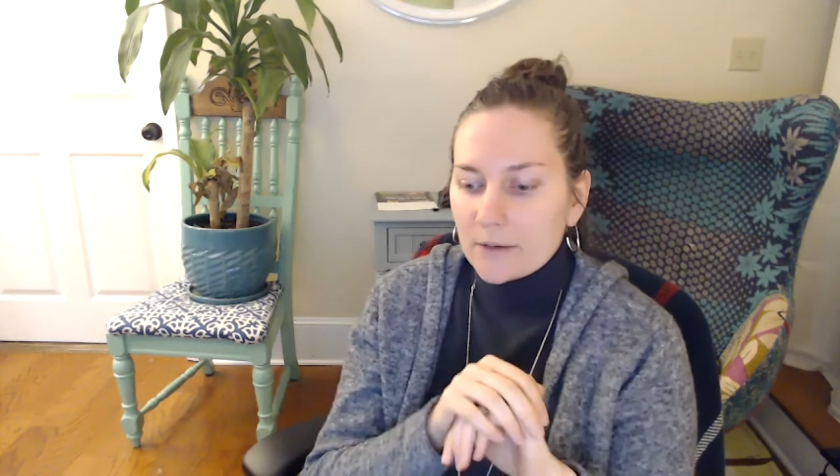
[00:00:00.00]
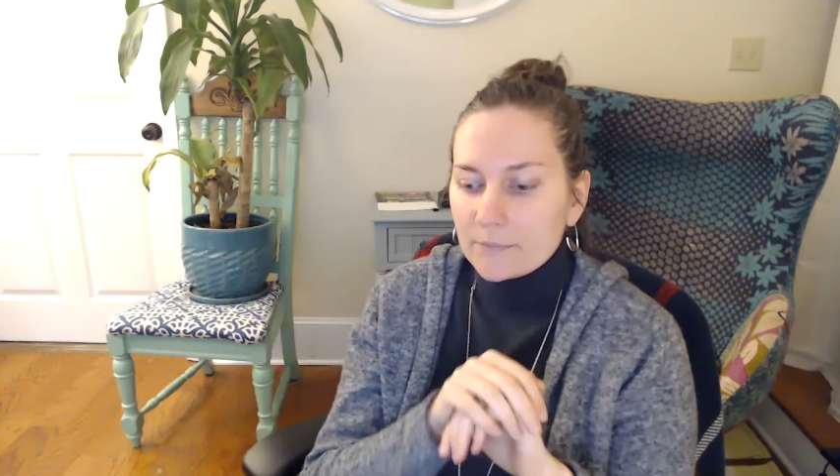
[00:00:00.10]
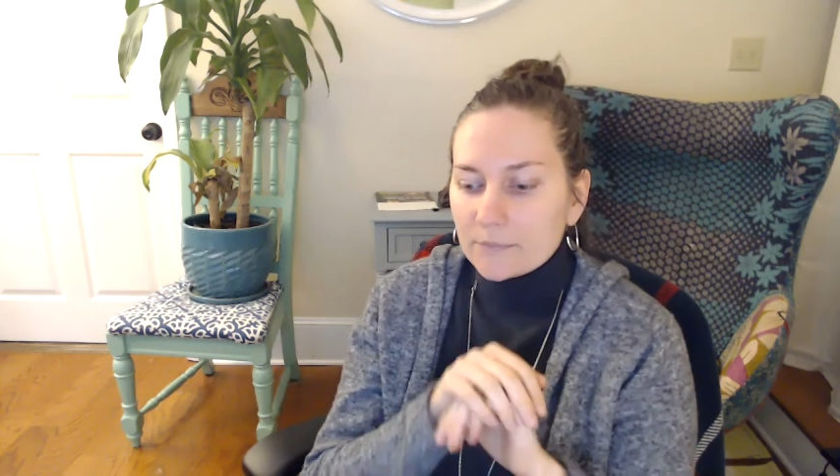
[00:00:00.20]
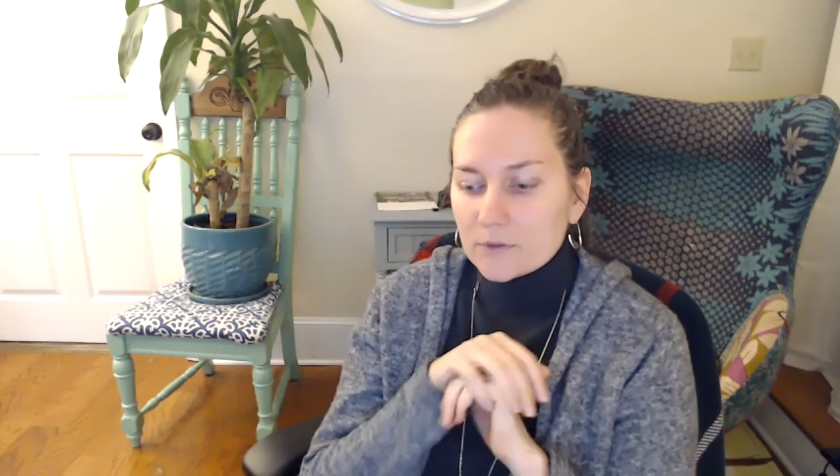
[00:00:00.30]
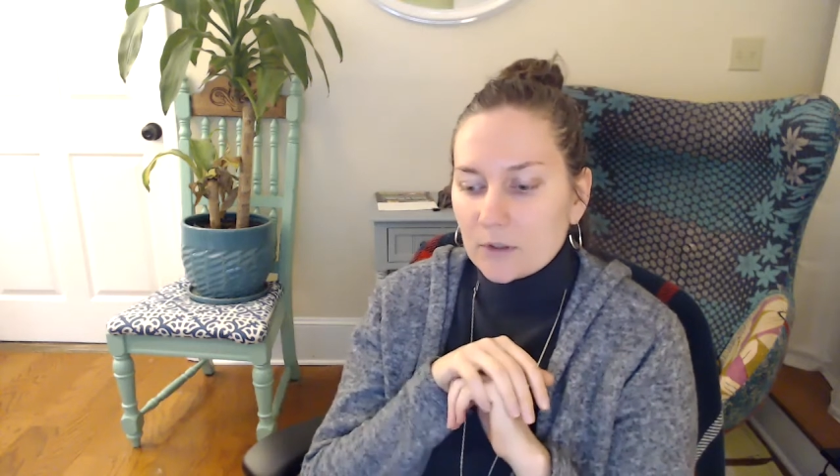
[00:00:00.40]

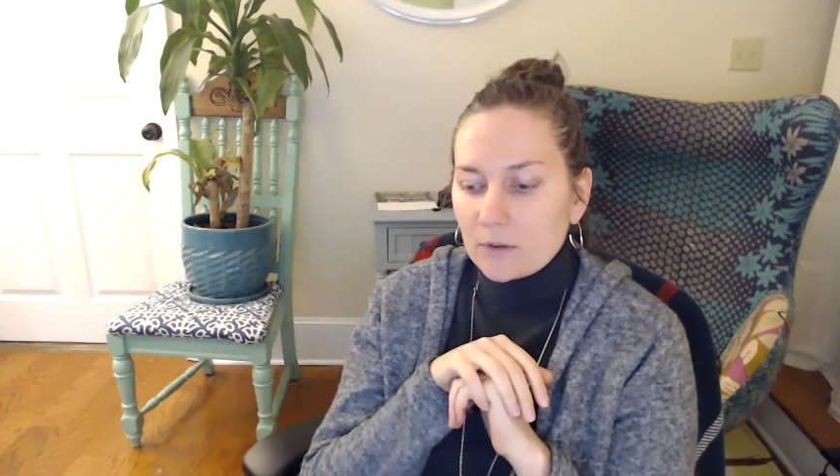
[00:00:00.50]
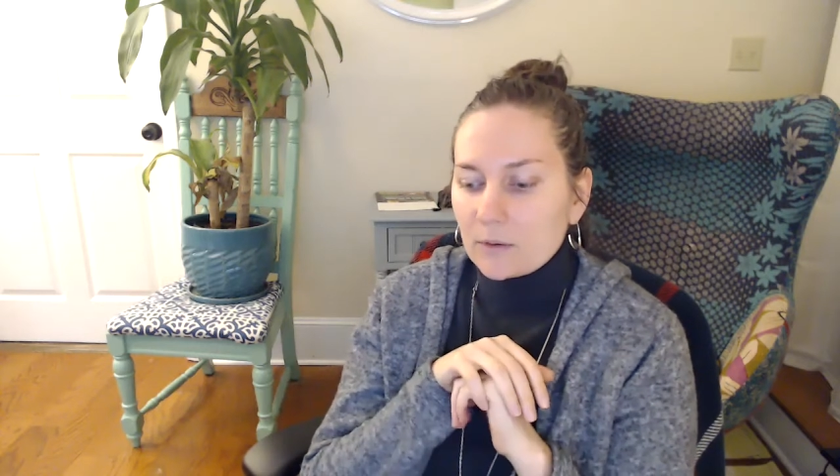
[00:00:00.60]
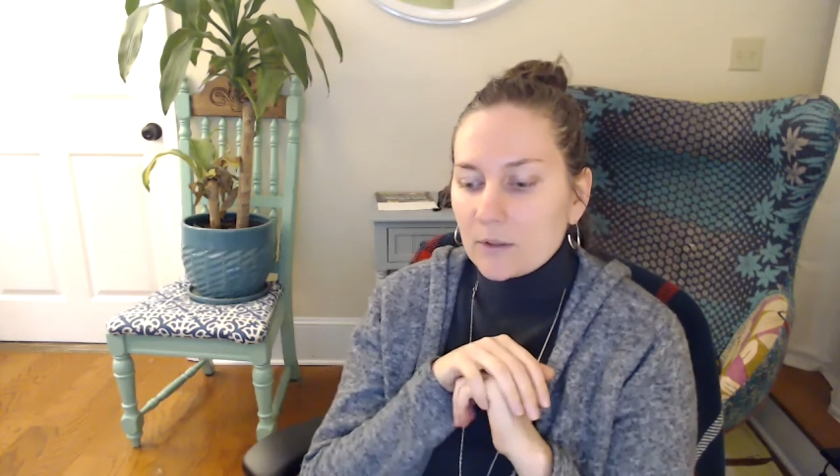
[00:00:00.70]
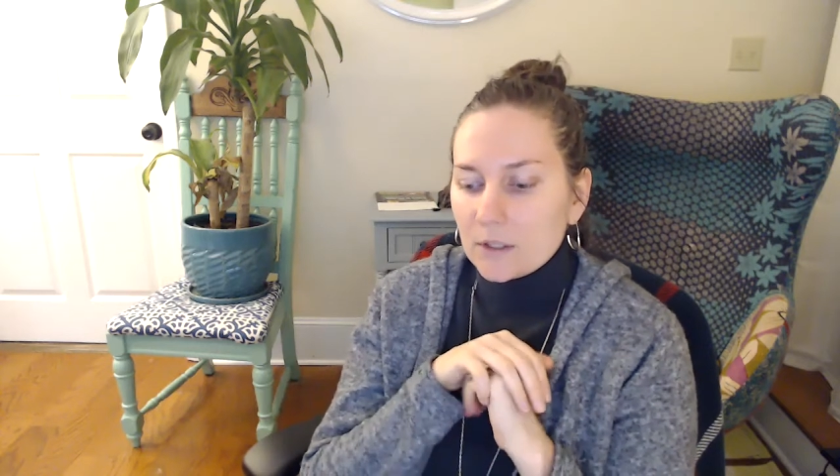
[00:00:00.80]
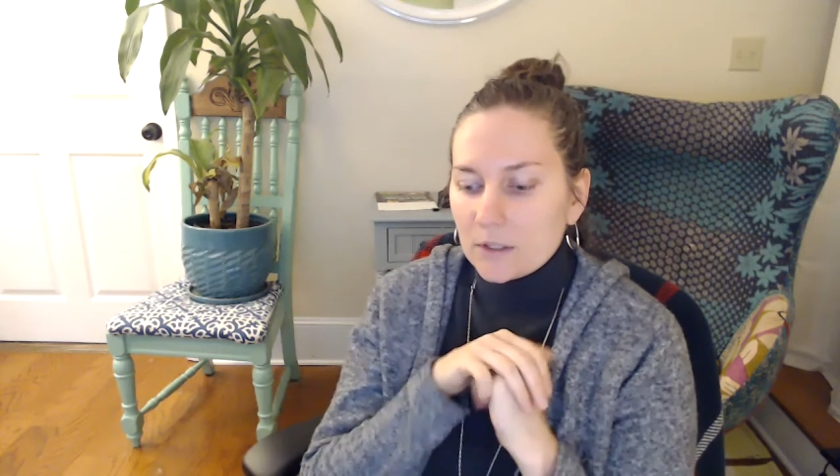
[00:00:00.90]

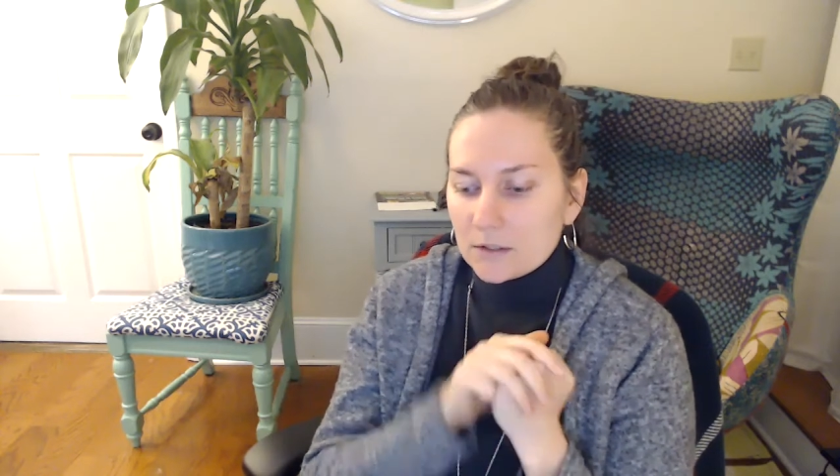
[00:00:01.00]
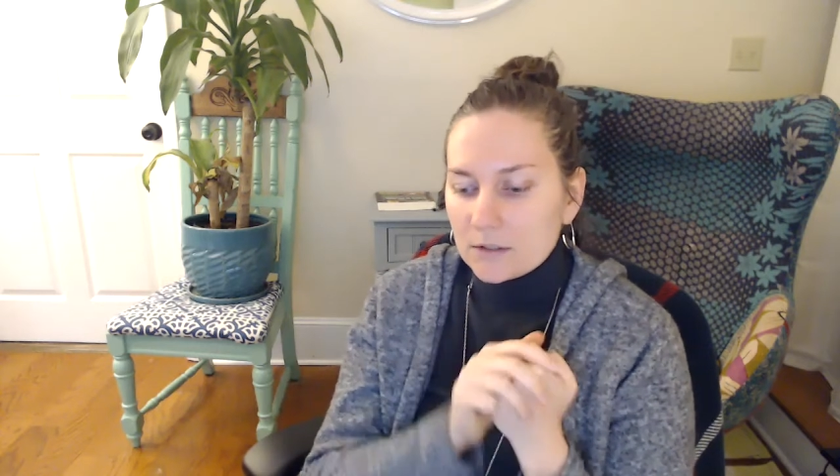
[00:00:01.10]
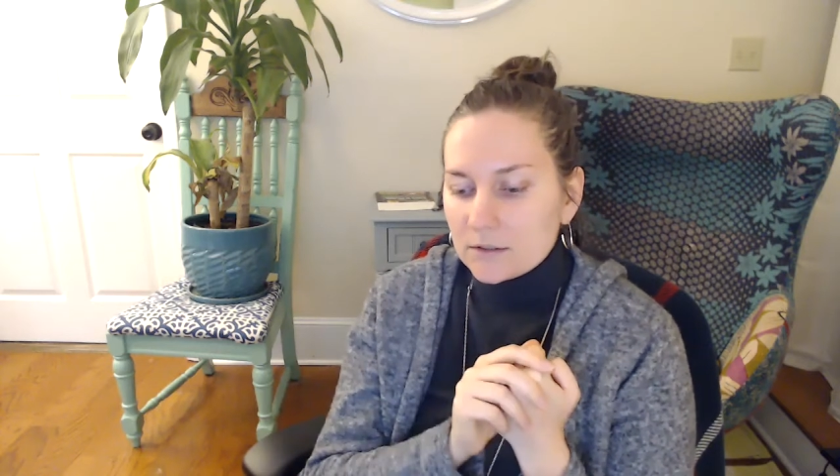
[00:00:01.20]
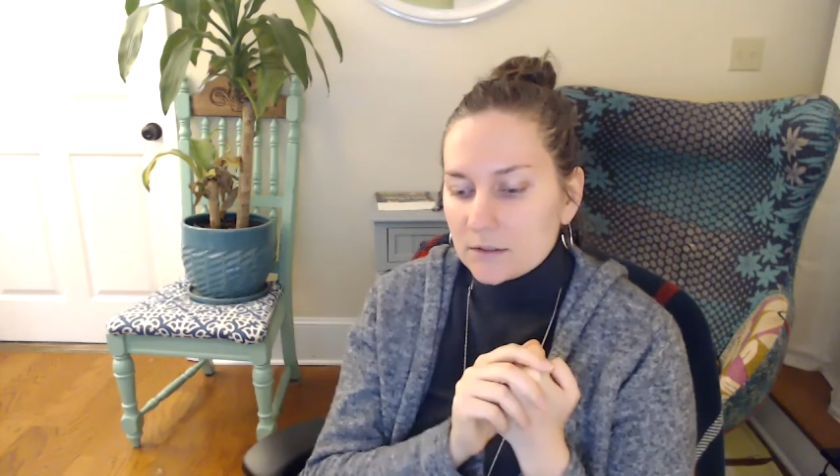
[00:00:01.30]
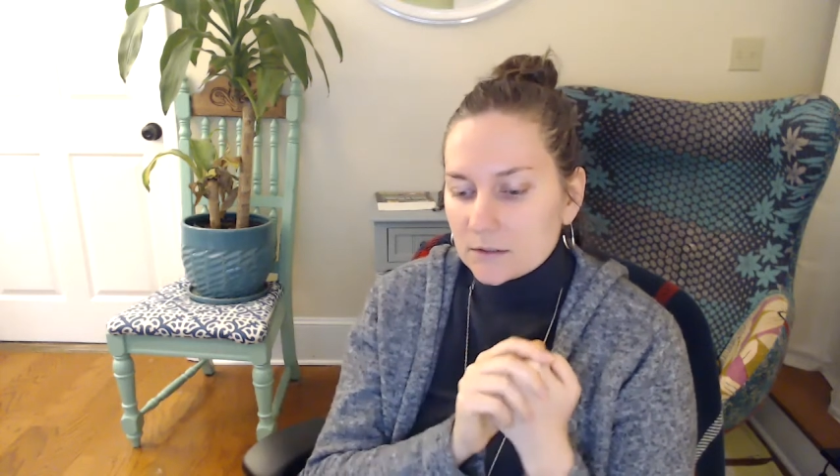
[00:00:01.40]
So
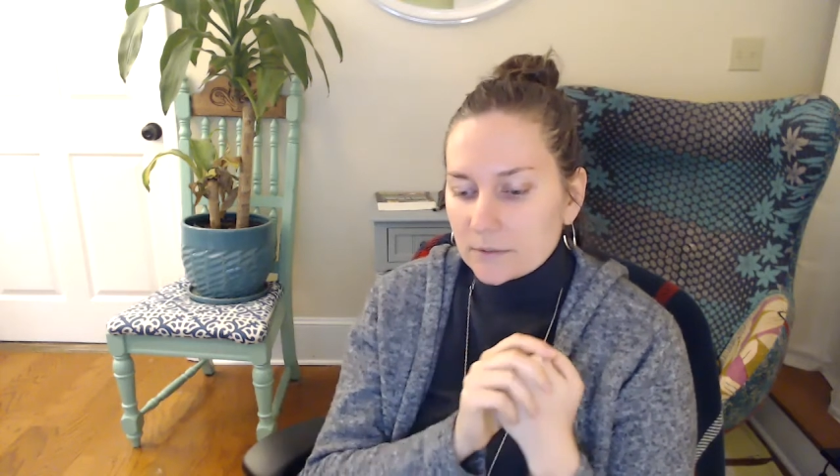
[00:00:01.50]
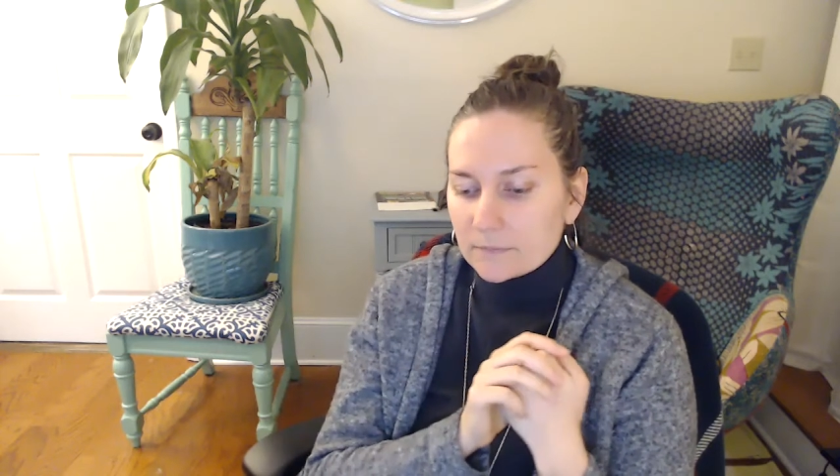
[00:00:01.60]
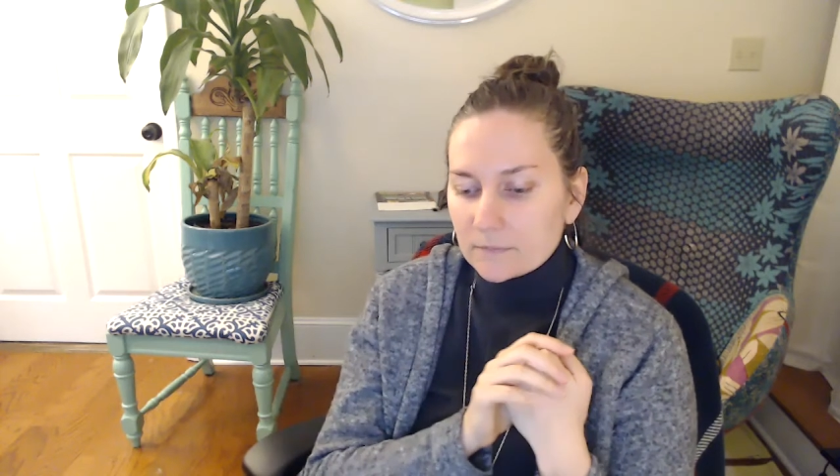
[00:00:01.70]
this is a